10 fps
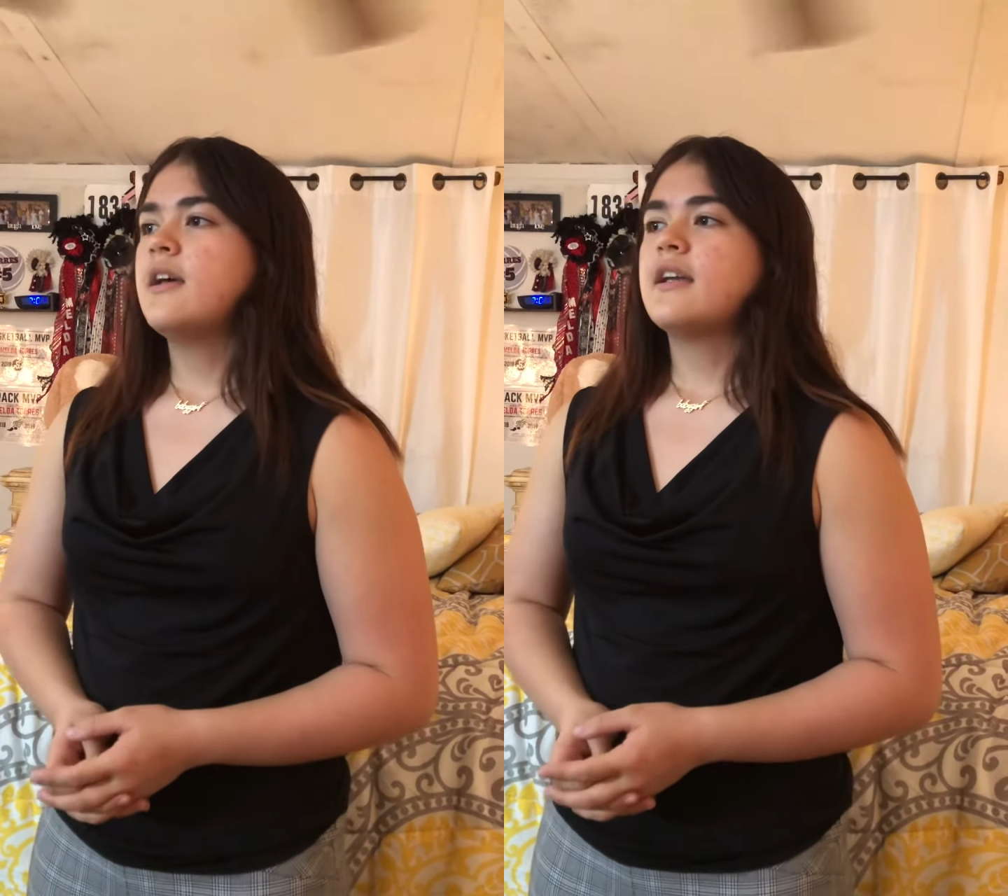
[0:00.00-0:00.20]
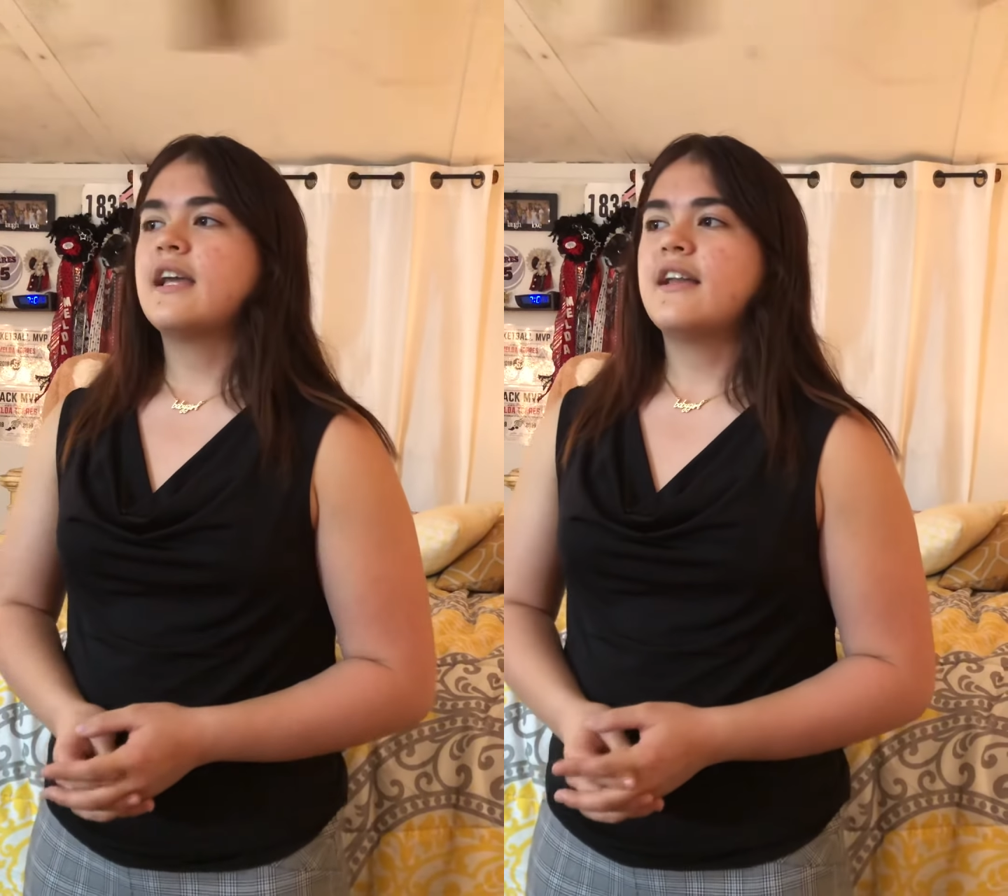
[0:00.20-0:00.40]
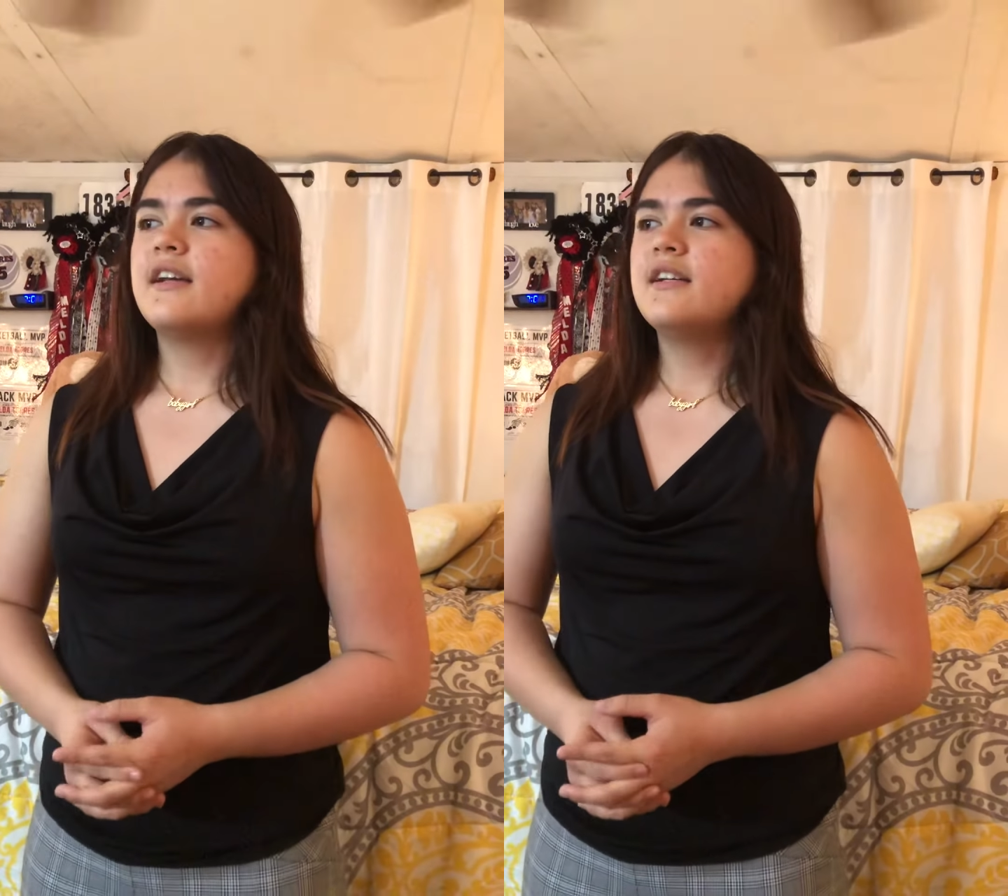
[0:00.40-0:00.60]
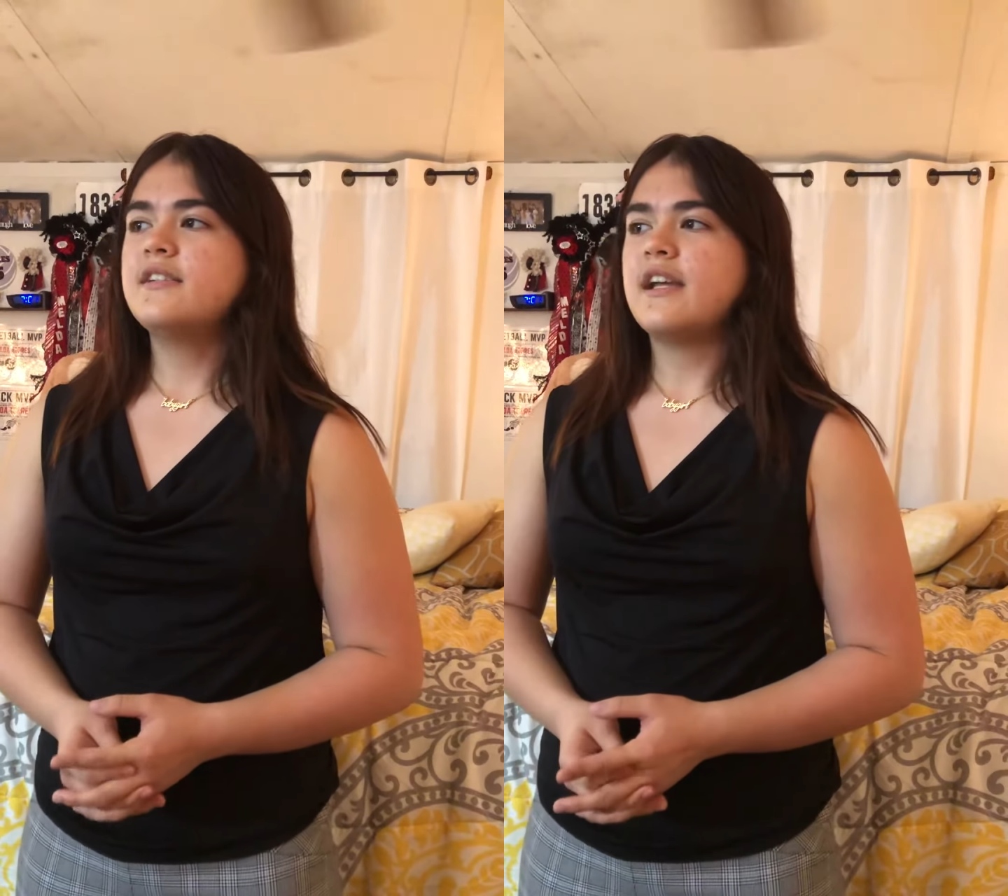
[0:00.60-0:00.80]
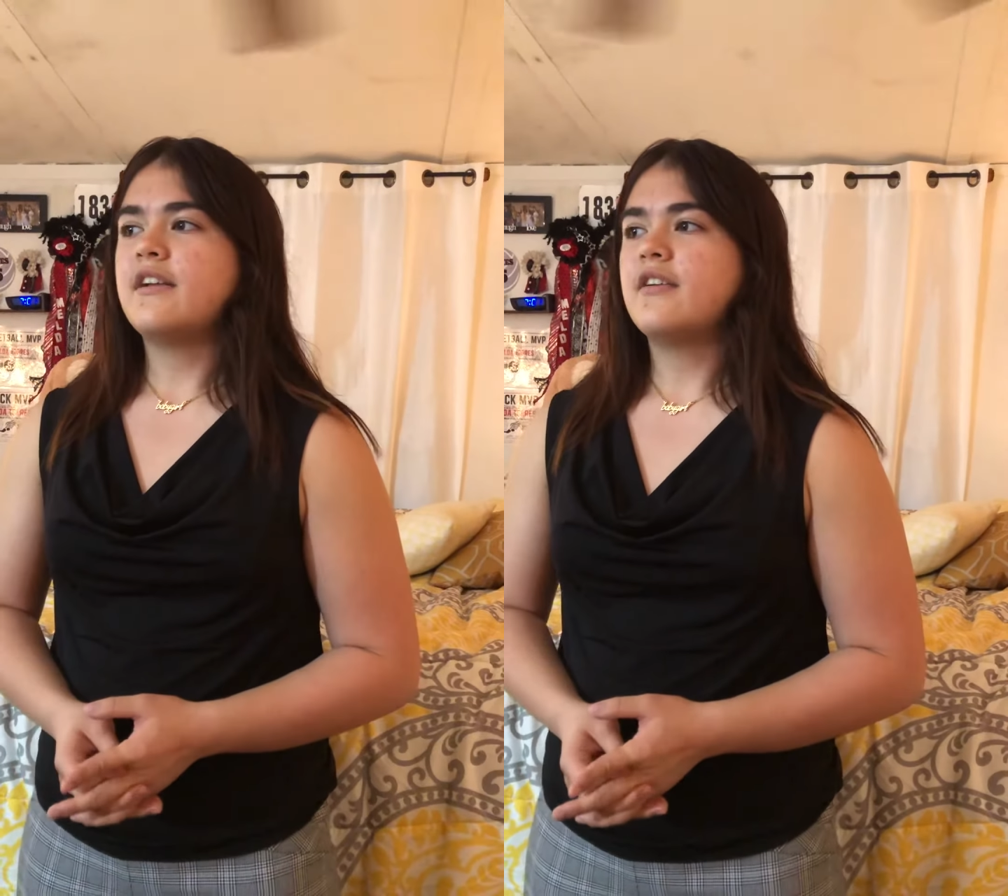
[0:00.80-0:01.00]
Get a
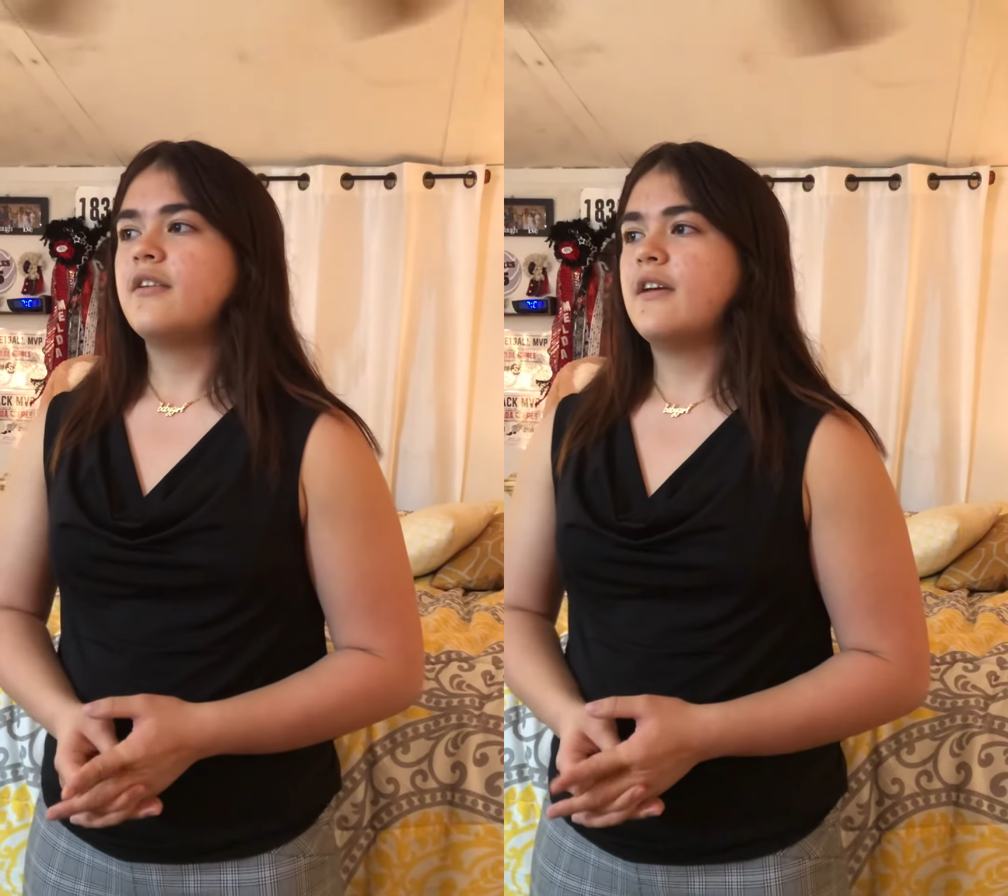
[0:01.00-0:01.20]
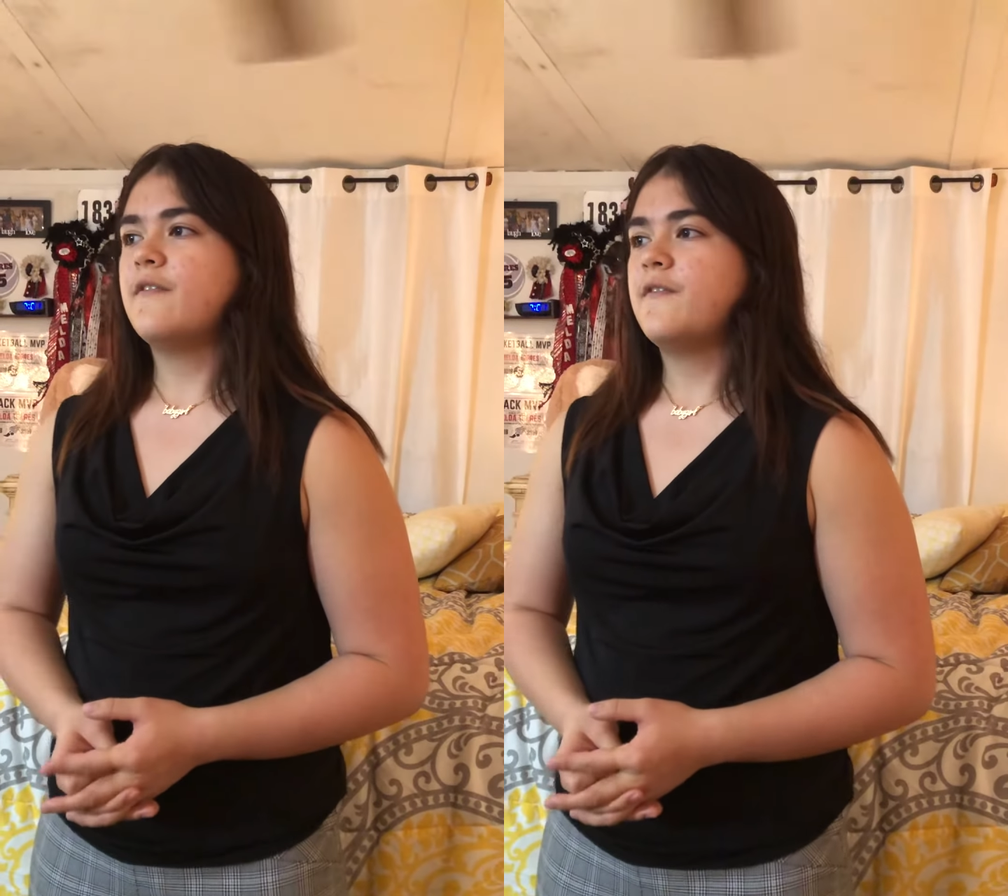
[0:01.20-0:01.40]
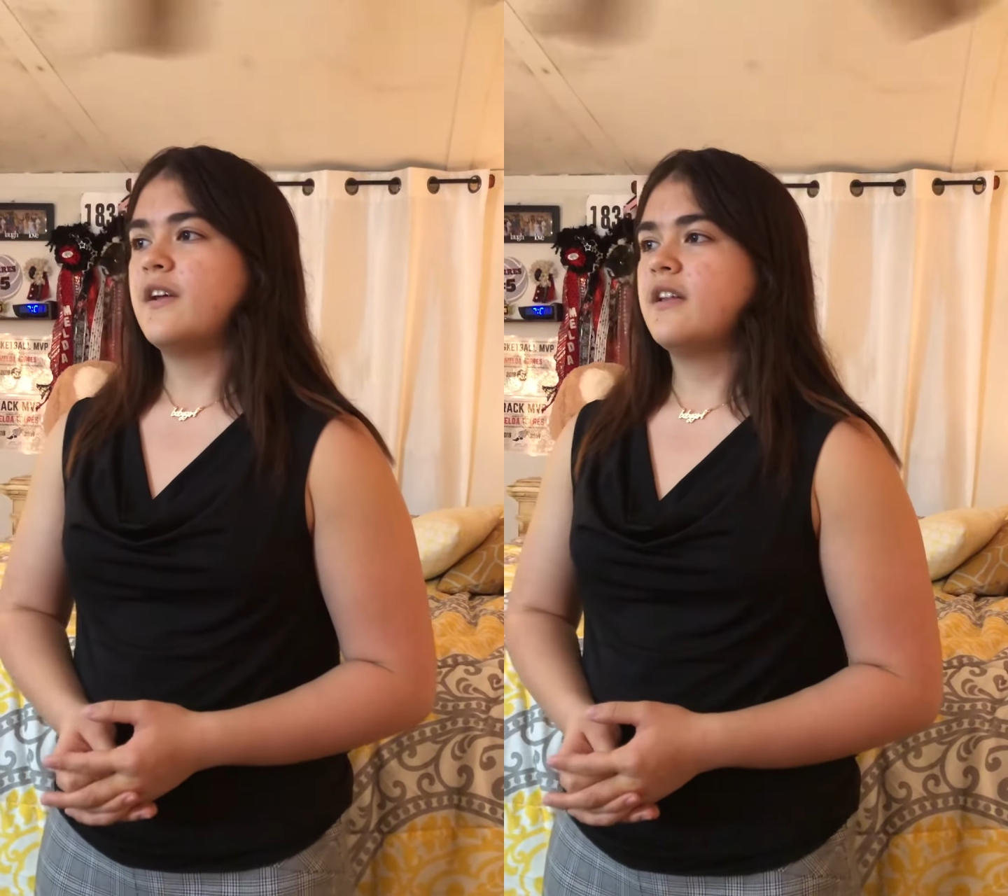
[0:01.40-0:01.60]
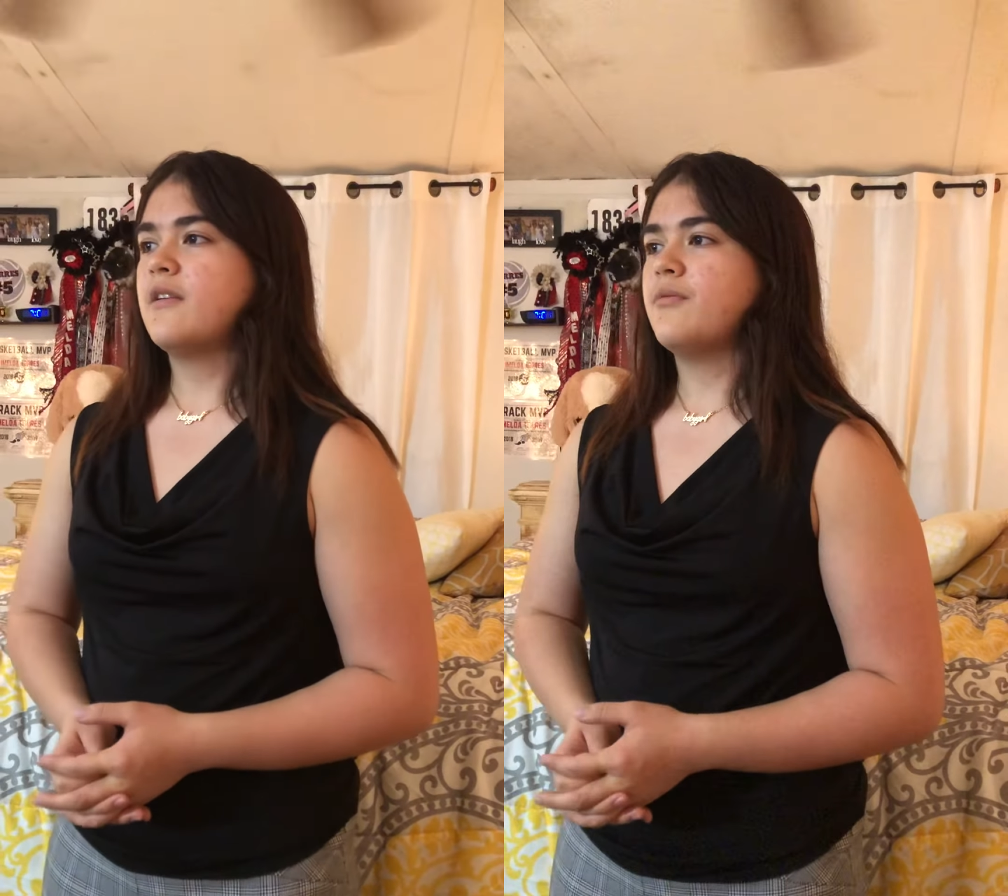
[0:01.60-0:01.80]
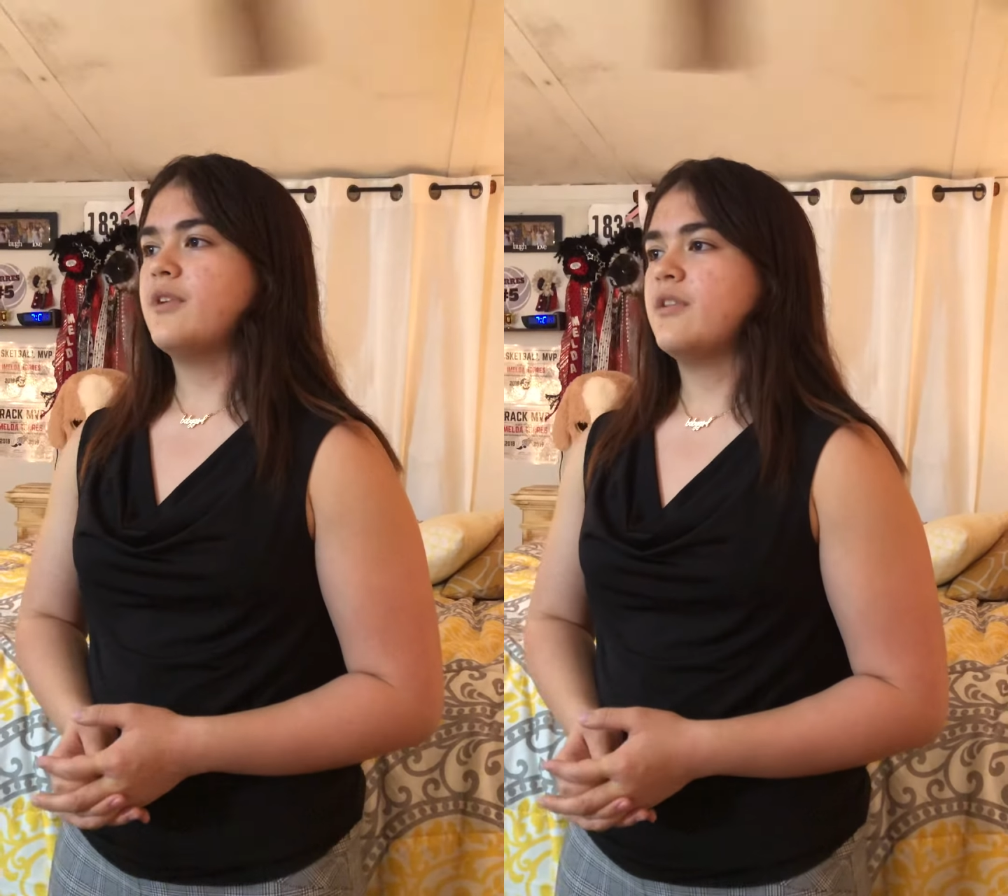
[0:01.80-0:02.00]
container and fill
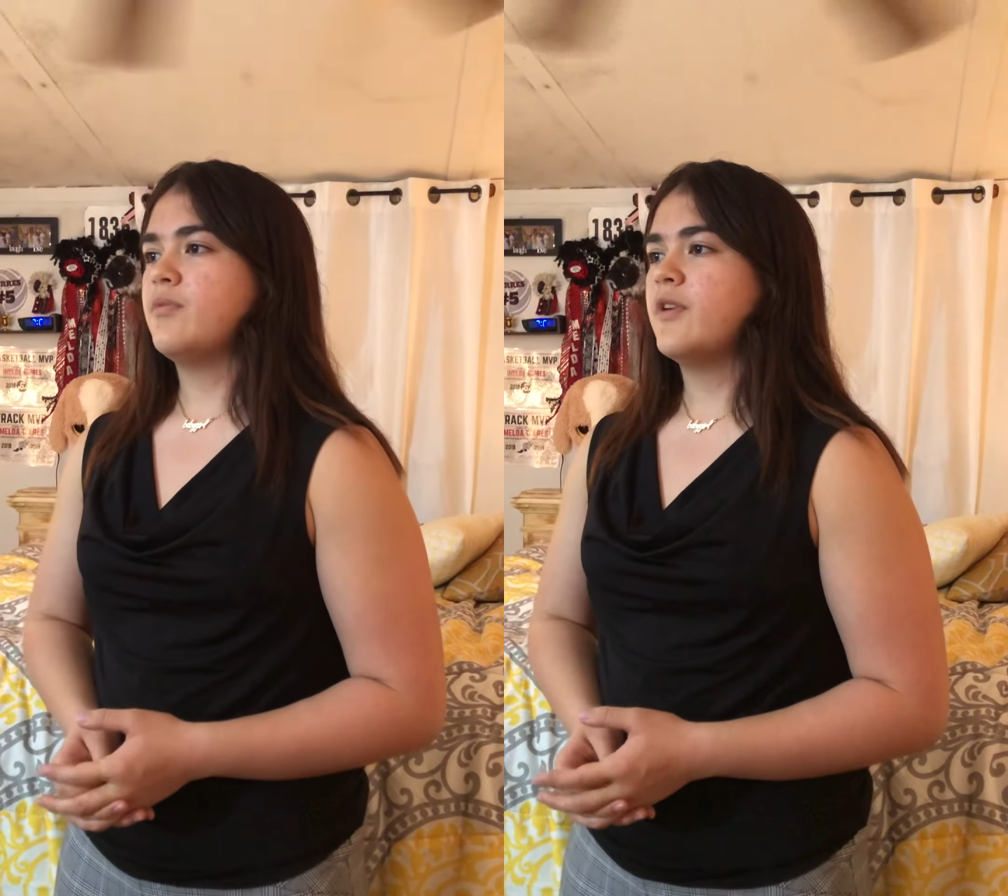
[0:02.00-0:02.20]
it with